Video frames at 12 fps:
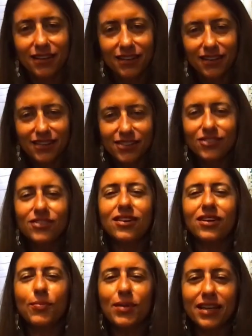because there's
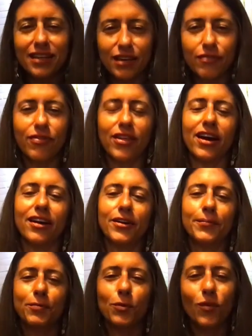going to be a gift
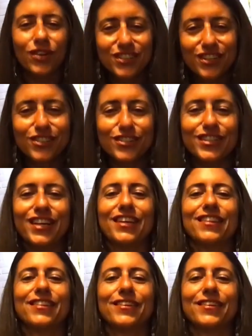there. What's underneath?